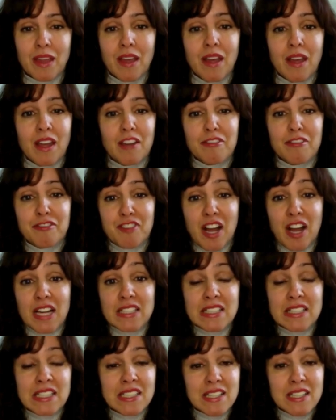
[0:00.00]
If I
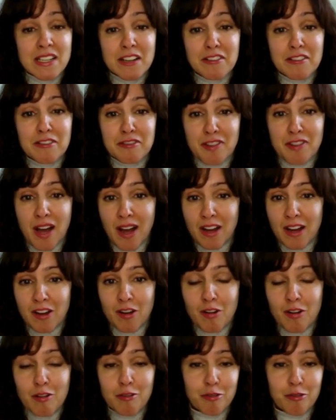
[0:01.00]
needed a file